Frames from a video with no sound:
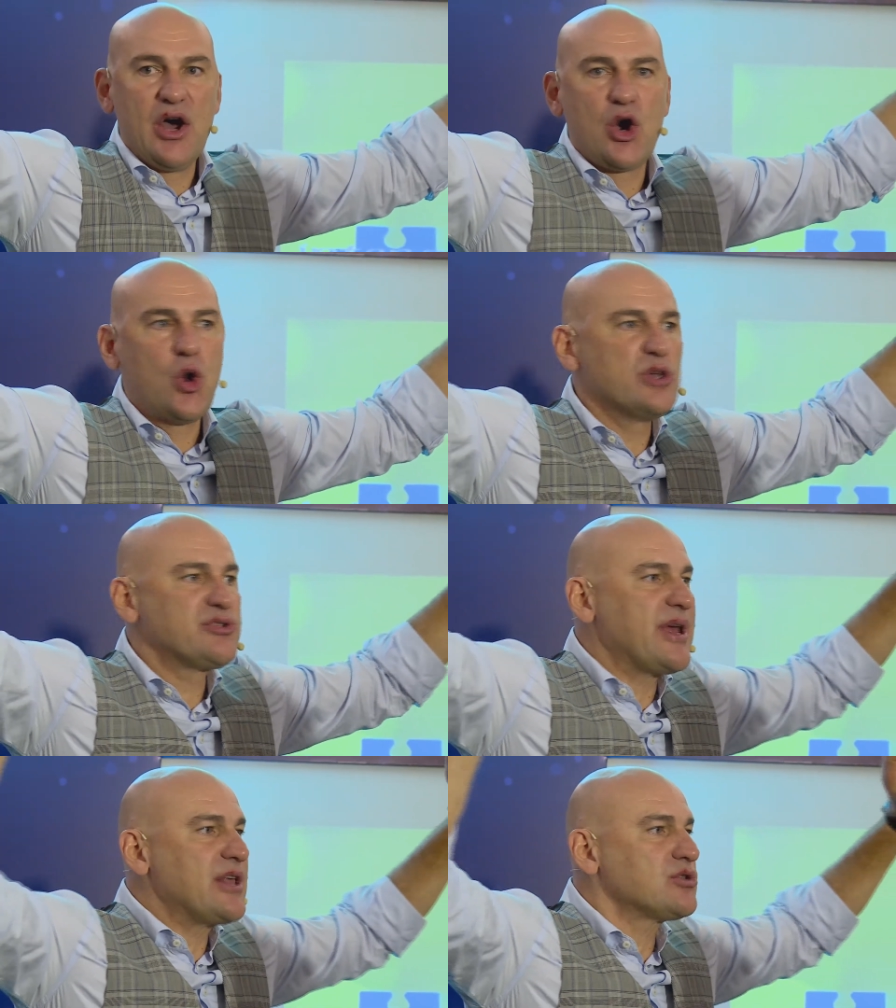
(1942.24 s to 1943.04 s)
Who is
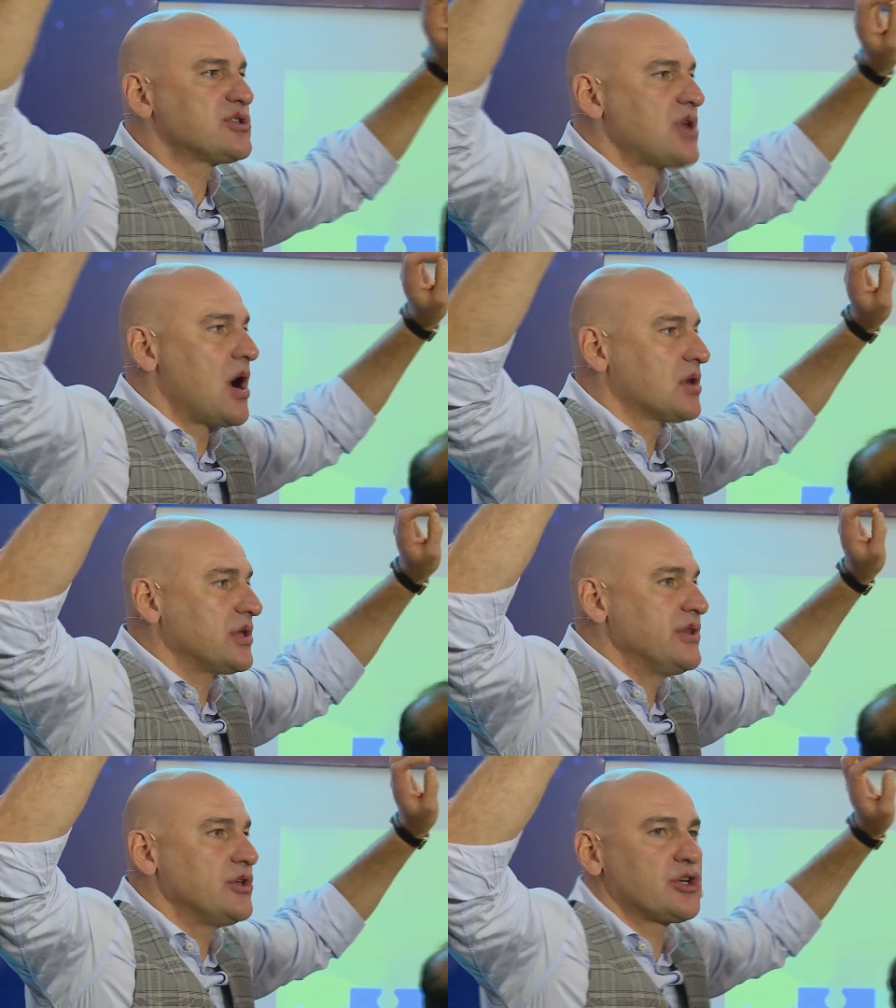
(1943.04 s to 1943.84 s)
ready to
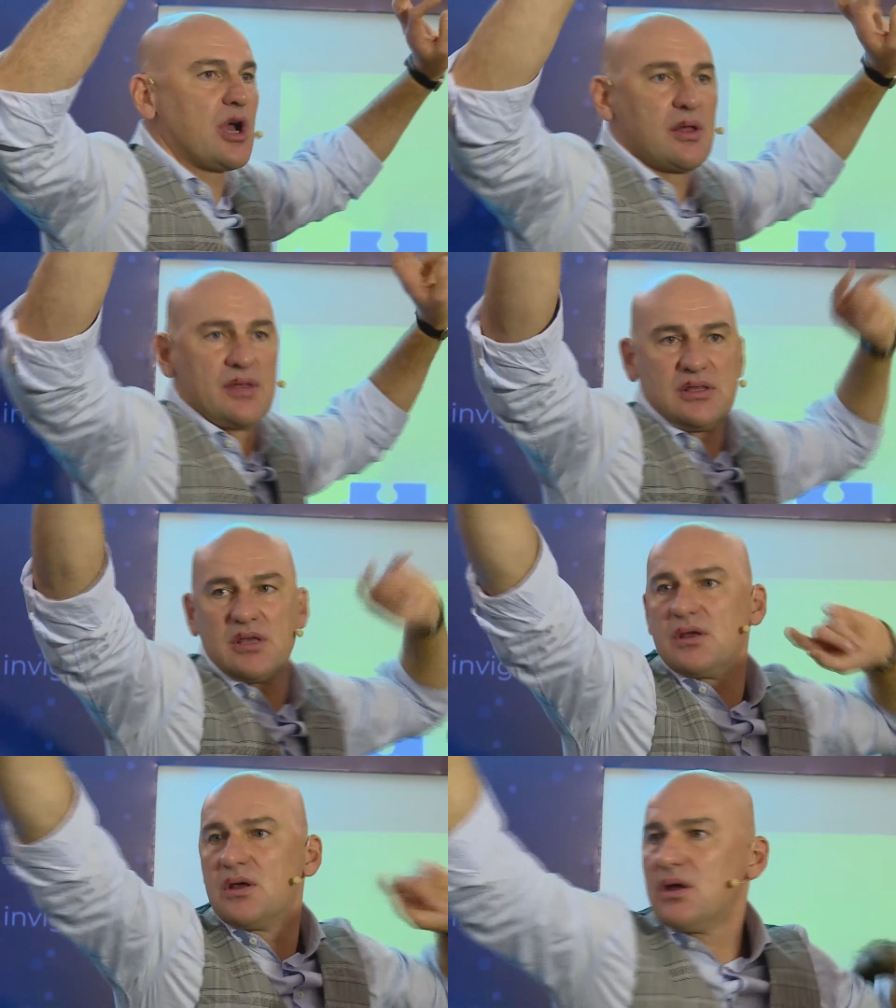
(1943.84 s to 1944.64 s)
start in each, in
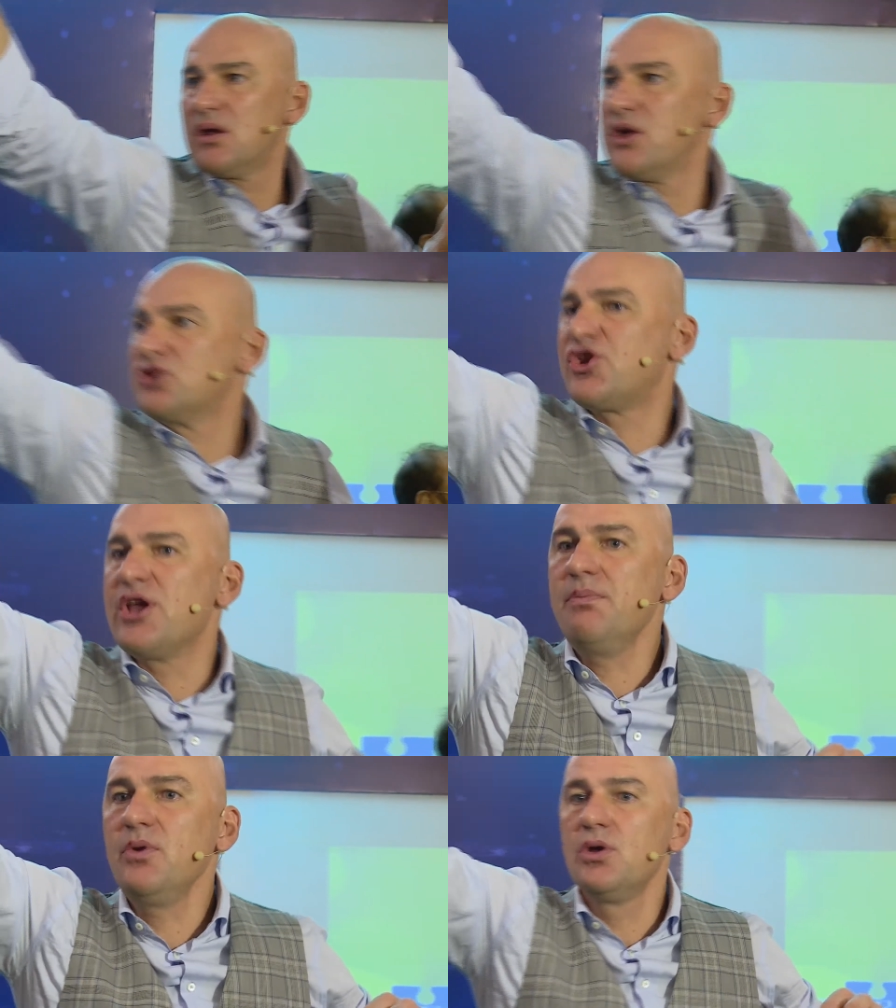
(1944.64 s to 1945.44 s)

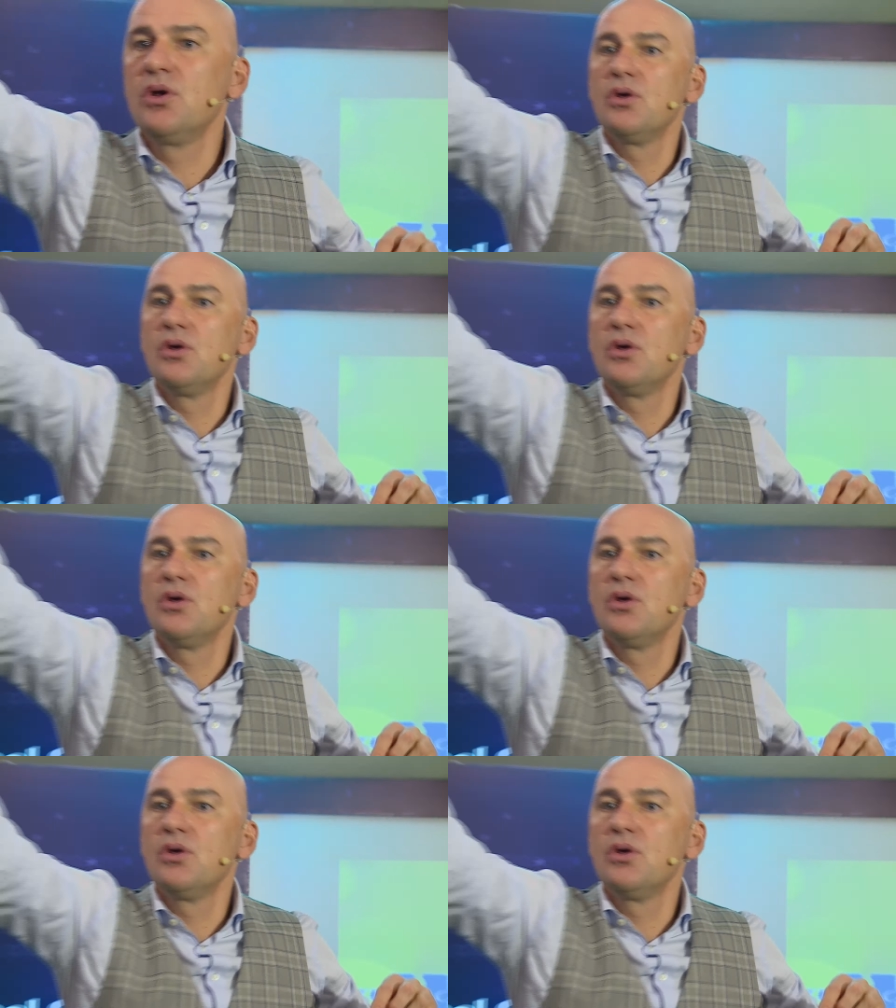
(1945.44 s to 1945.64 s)
team?